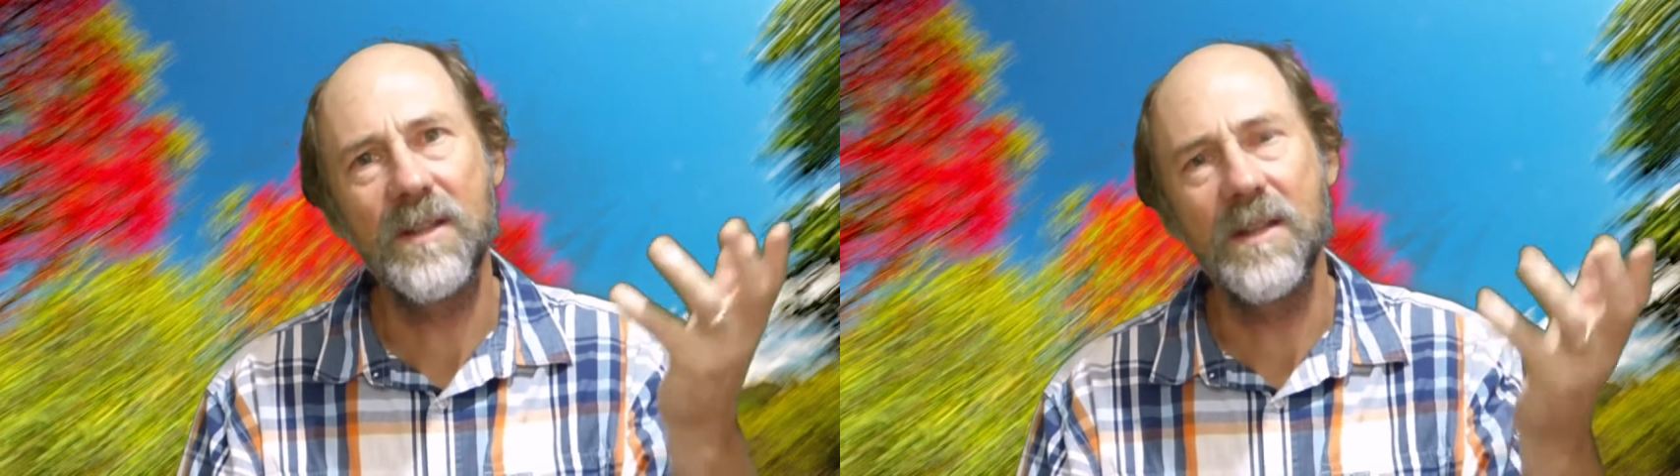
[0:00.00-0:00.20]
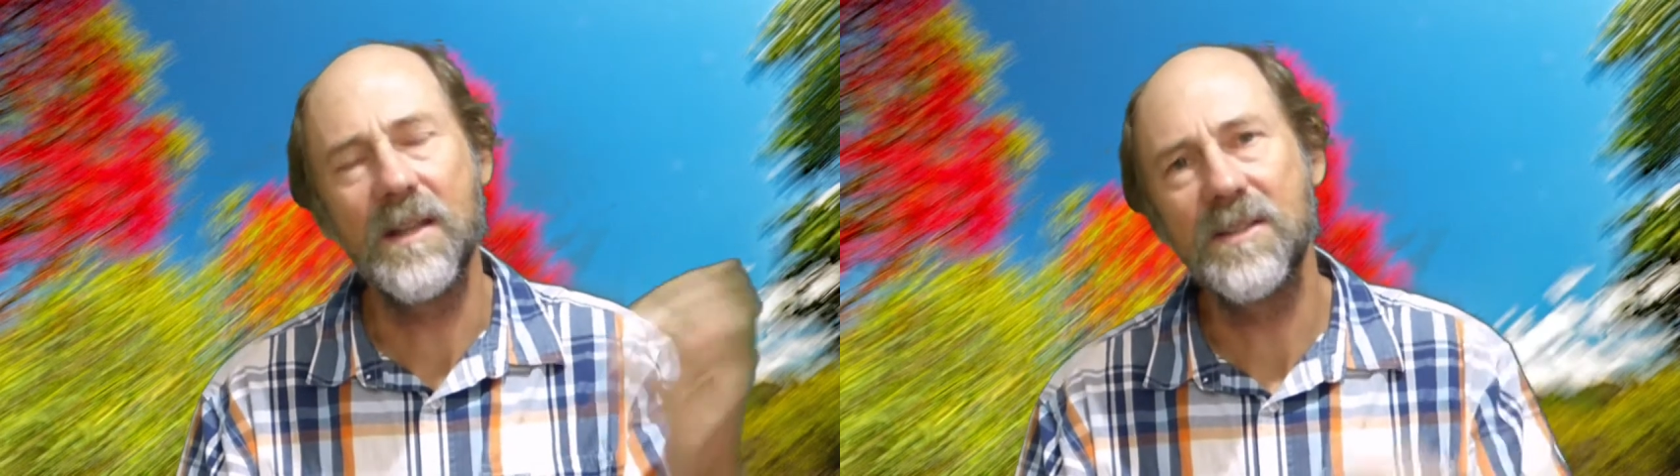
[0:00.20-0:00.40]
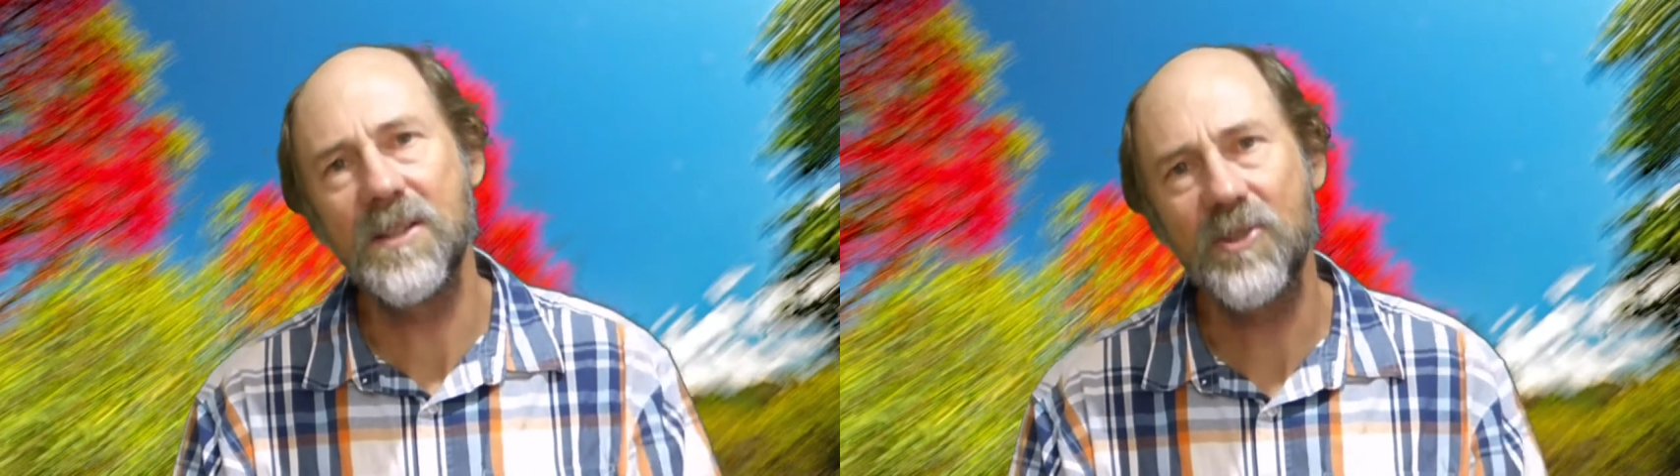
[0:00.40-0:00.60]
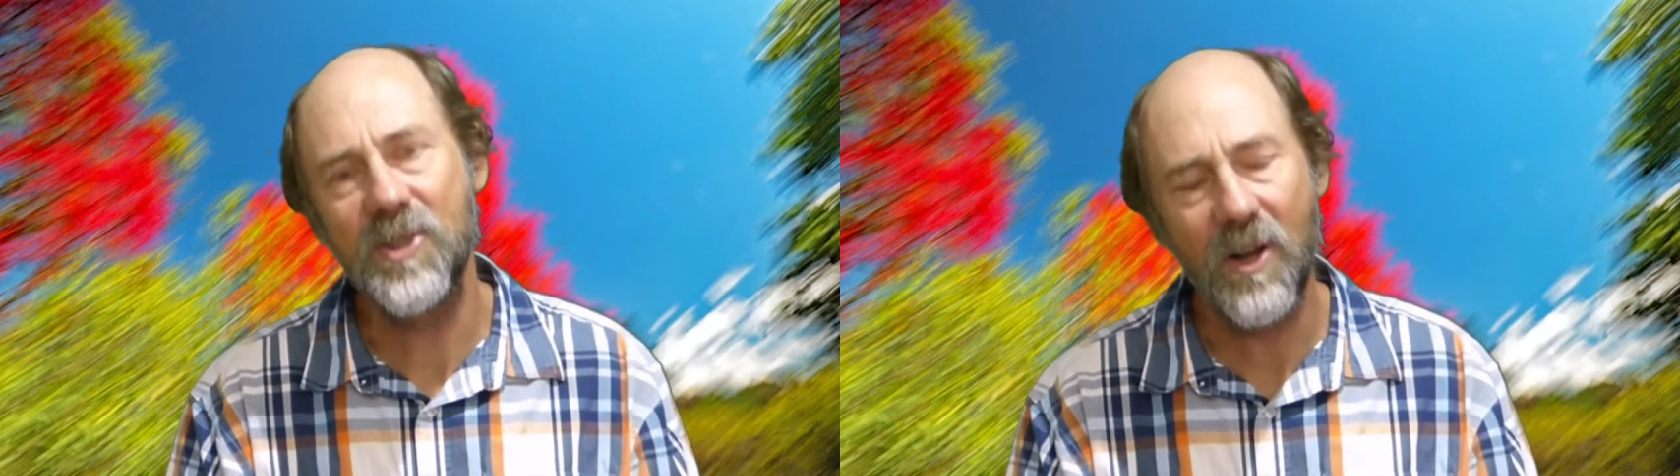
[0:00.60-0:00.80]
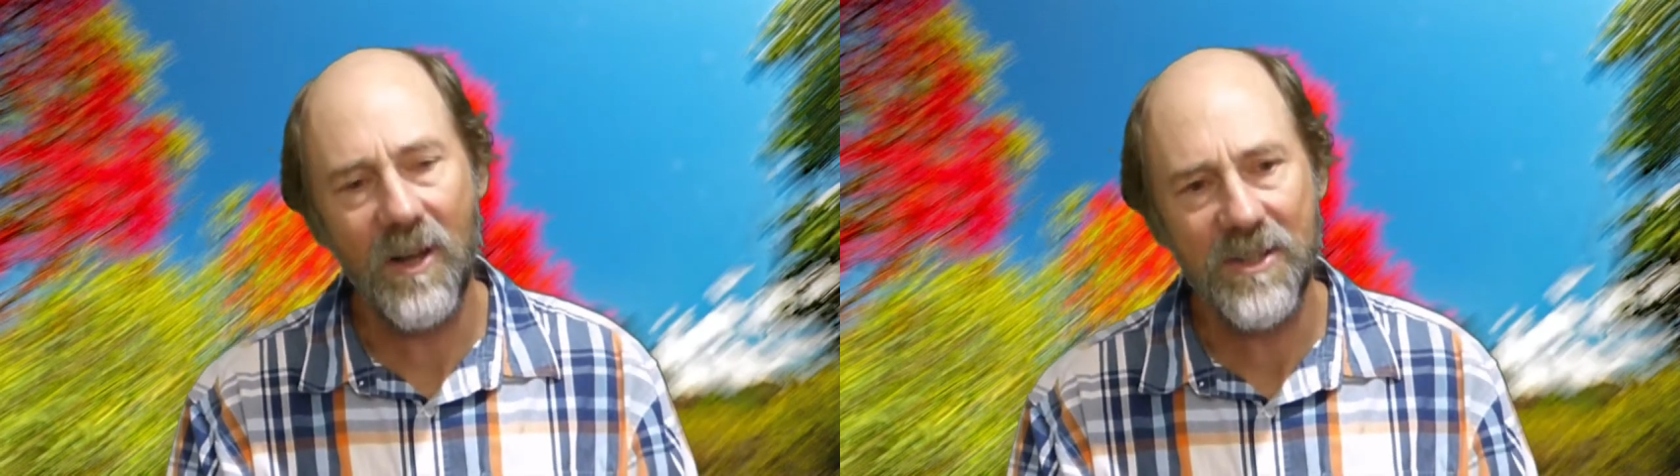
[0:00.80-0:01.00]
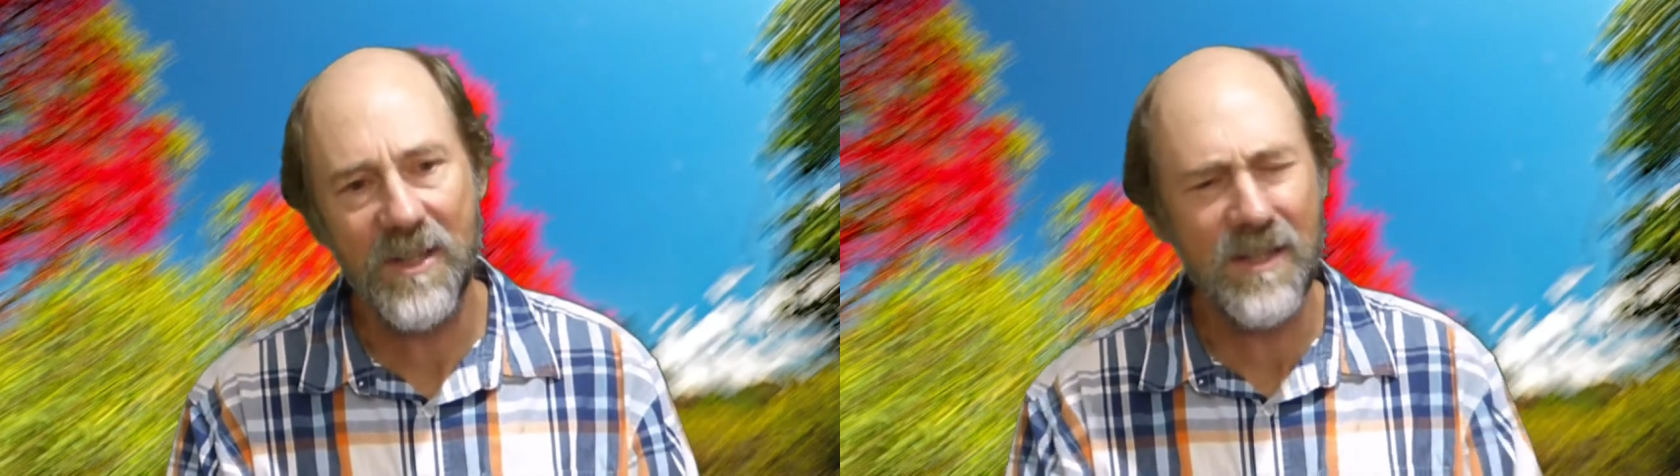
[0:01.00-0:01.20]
in sociology,